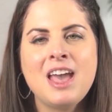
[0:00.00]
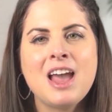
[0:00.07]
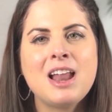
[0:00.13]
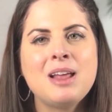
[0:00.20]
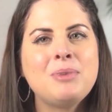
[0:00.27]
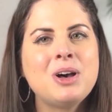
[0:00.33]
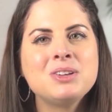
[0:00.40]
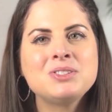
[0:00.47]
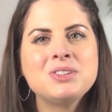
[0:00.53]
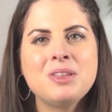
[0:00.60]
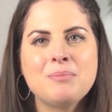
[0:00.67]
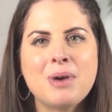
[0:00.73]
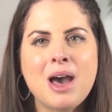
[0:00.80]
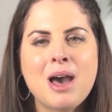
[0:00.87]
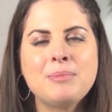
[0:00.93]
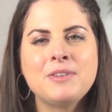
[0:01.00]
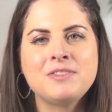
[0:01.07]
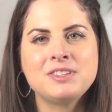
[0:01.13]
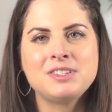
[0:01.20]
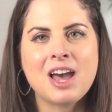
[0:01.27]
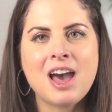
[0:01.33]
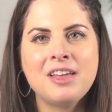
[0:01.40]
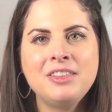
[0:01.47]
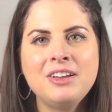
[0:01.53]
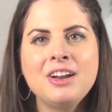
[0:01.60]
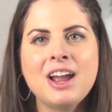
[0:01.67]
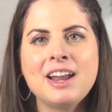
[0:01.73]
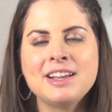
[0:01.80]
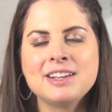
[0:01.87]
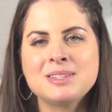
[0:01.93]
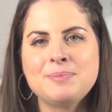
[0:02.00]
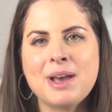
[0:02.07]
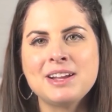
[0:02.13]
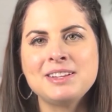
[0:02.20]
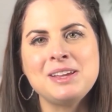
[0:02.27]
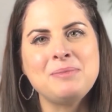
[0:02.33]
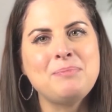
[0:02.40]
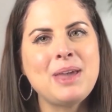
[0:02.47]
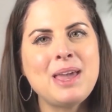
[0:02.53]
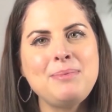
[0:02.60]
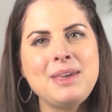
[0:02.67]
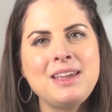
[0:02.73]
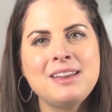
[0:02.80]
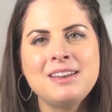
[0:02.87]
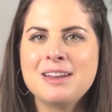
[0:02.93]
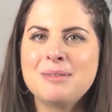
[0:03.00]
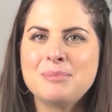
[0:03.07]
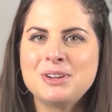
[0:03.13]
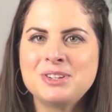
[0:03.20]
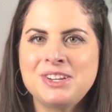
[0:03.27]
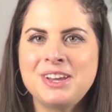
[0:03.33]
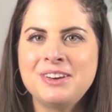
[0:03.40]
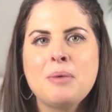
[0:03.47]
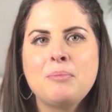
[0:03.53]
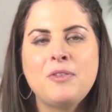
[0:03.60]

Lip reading: And I'm also the mom of a toddler and expecting baby number 2.